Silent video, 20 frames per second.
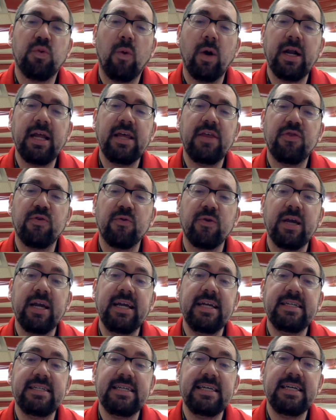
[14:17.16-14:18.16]

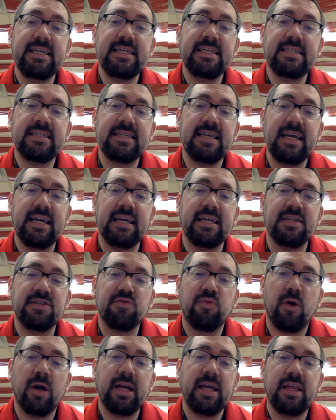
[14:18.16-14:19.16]
23 D.C.
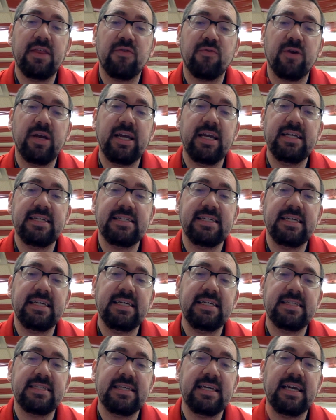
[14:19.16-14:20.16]
23
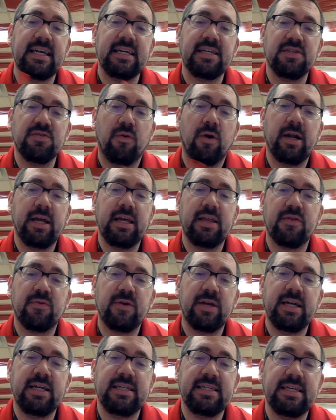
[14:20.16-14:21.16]
D.C.
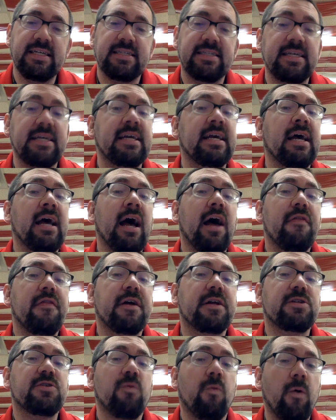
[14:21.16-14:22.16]
23 D.C.
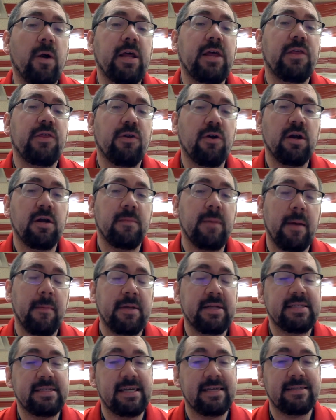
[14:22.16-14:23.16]
The 23rd
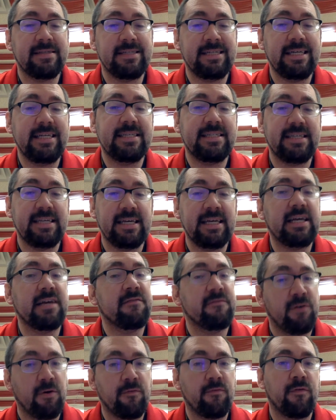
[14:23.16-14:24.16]
Amendment says D.C.
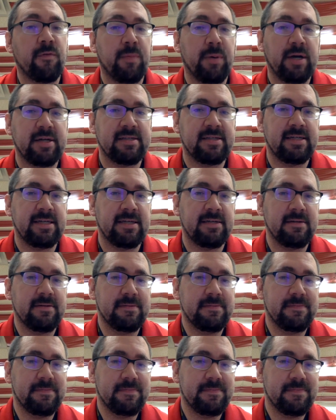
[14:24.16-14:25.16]
can vote for president.
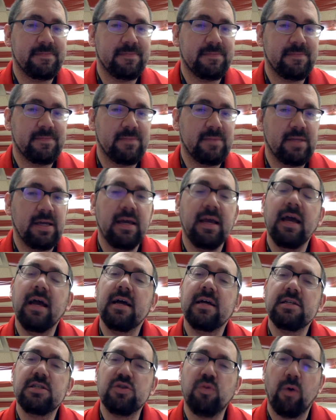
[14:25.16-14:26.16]

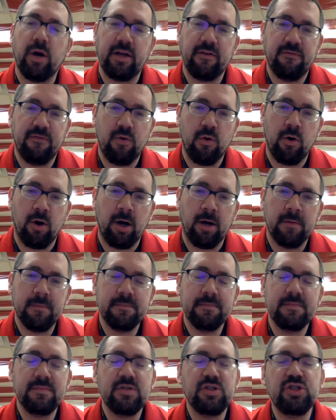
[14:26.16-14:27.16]
24.
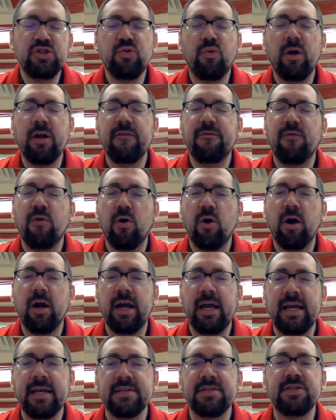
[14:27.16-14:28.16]

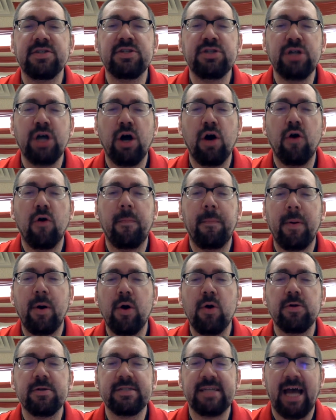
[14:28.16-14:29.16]
24 is no
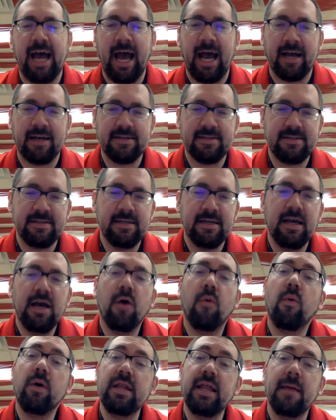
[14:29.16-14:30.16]
poll tax.
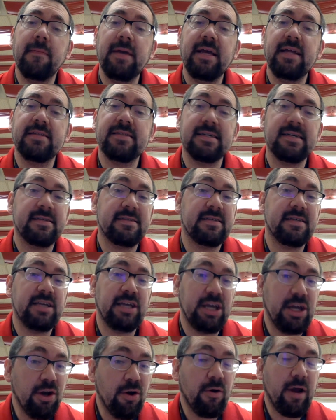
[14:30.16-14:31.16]
What that means is
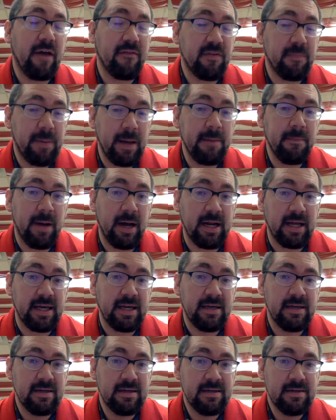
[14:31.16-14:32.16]
you don't have to pay
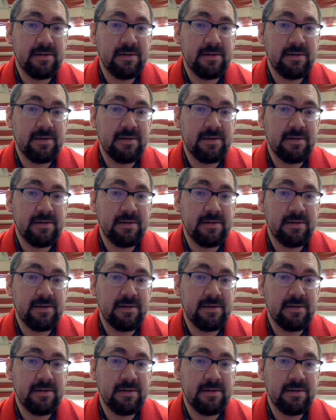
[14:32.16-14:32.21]
money